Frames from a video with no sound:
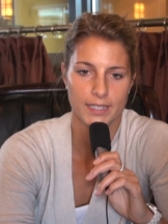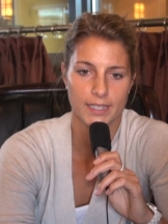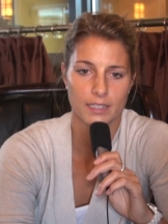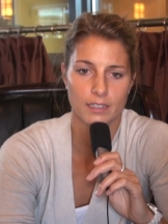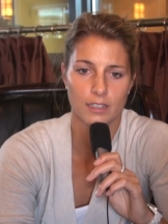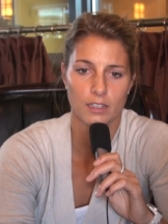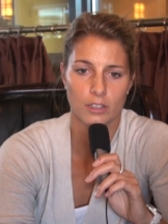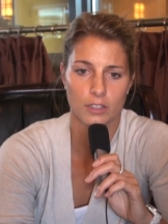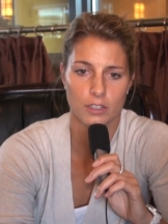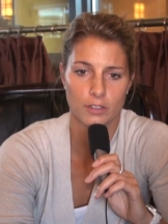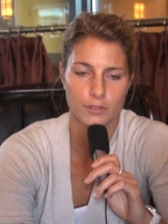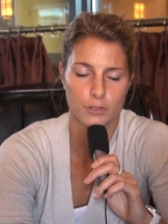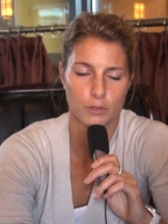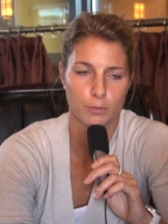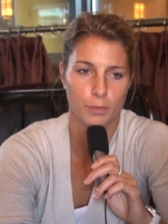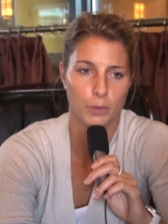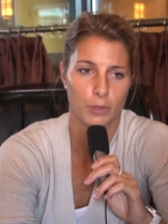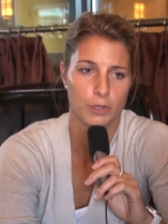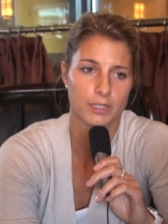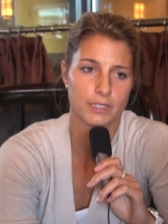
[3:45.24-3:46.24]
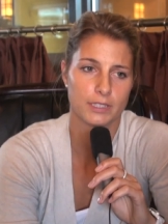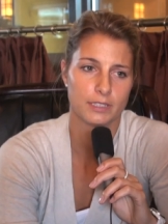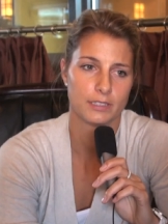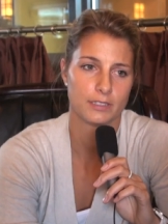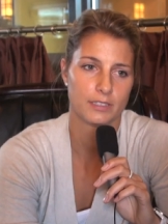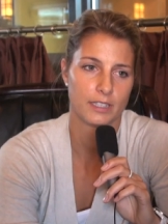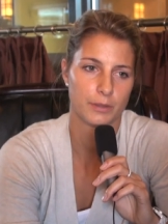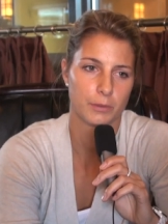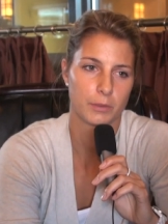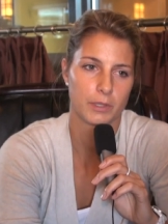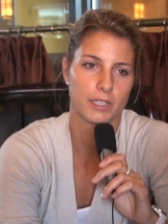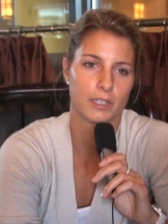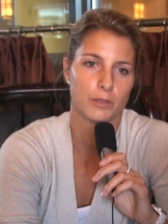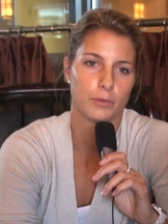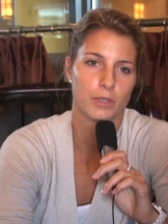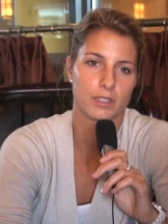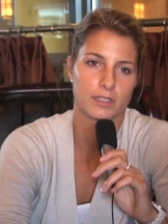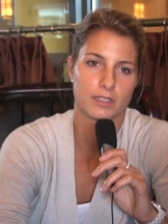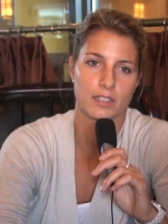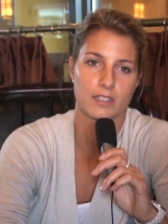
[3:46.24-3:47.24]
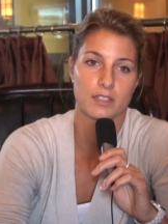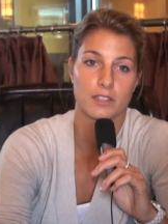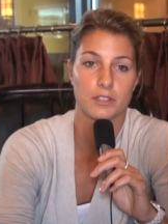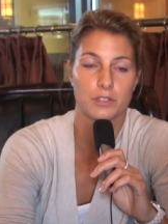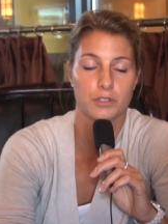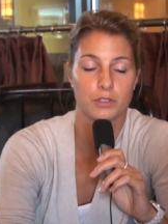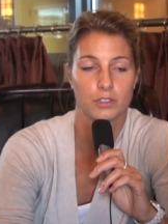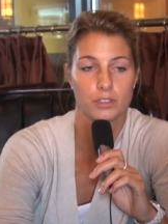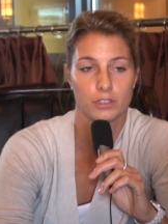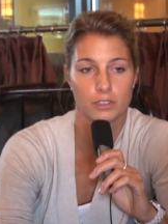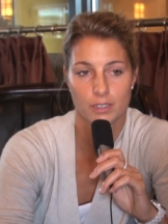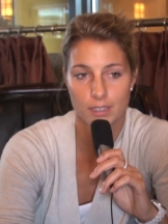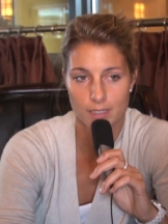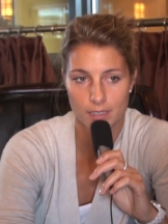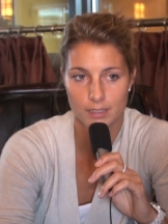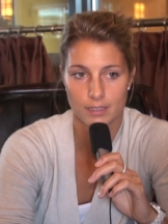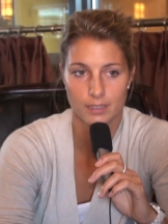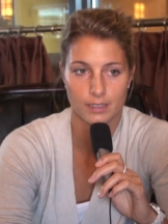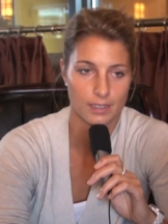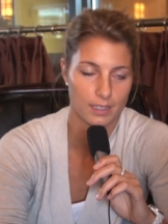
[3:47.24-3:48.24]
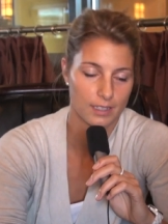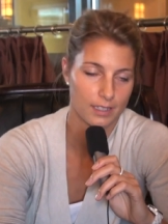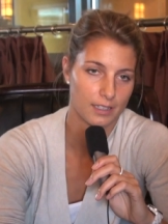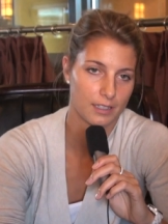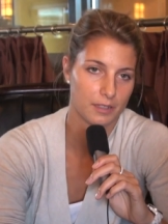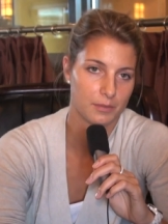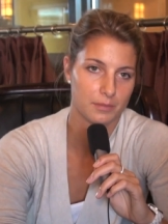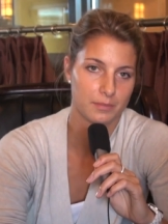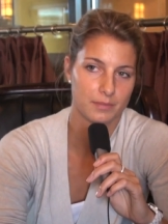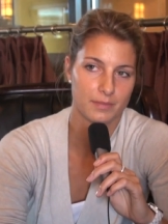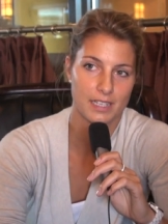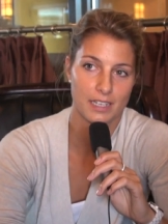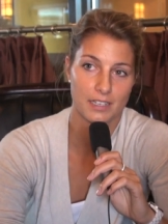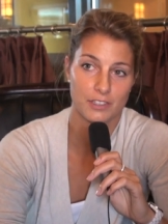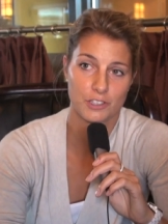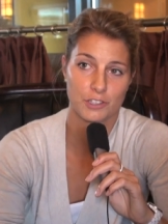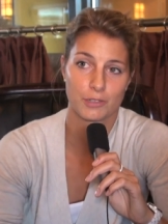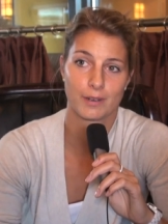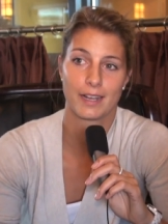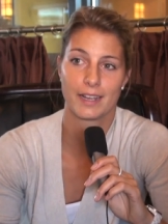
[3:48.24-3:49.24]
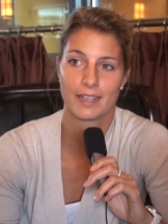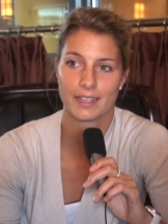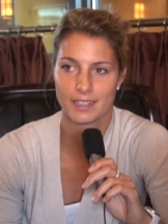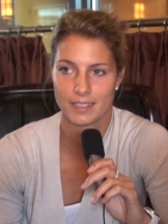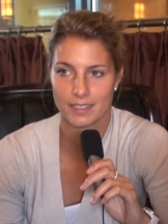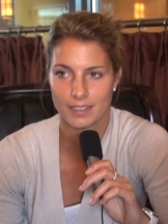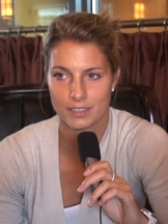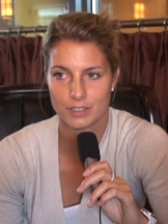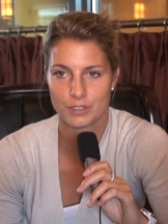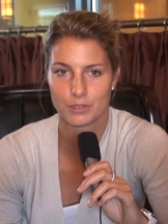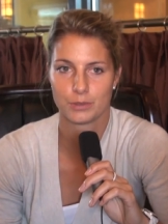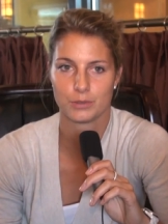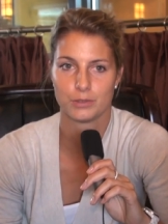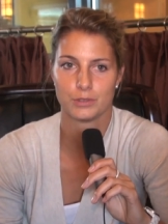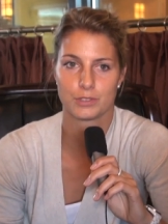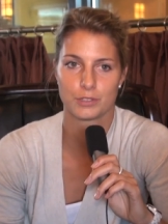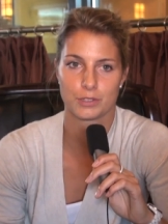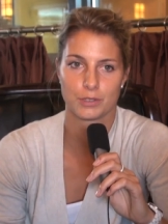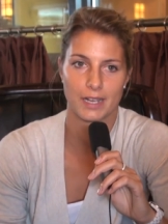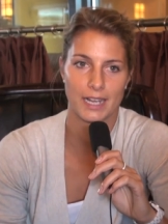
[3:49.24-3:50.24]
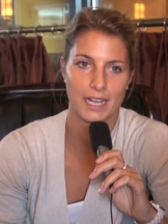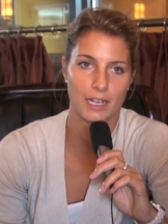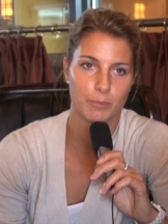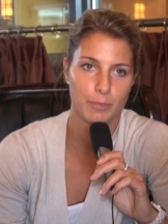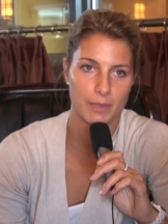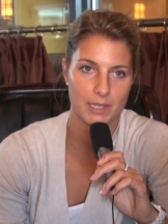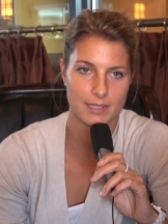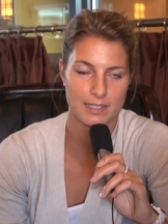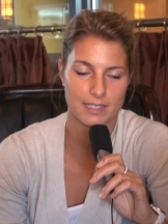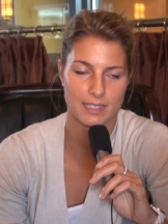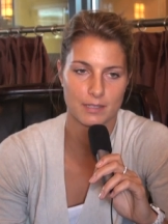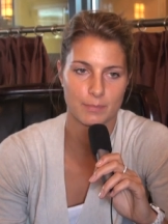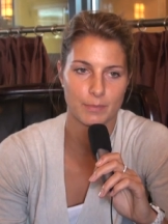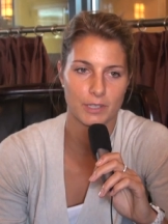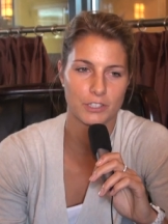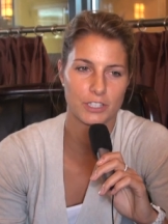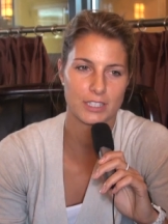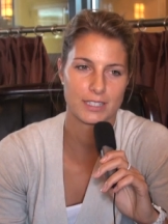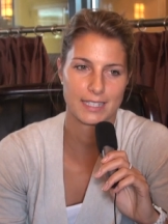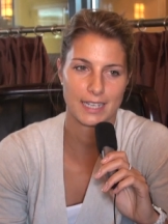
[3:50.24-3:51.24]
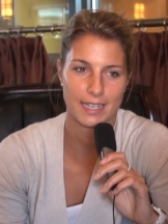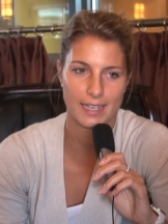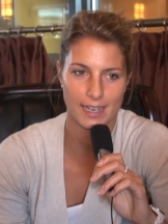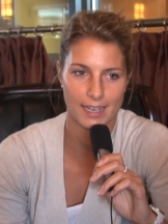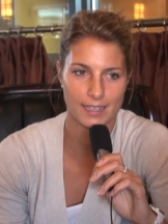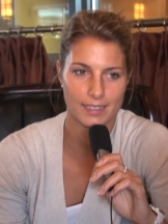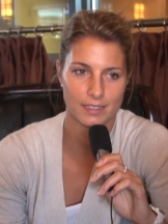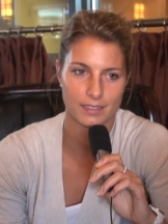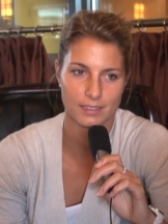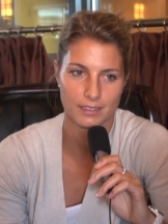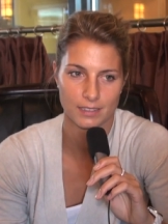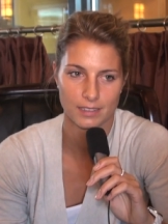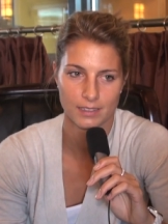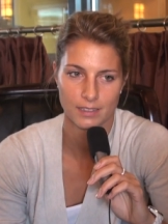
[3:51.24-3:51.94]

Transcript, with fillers: I get a lot of support. They really want us to do good. Um, they're trying to, to help us as much as they can.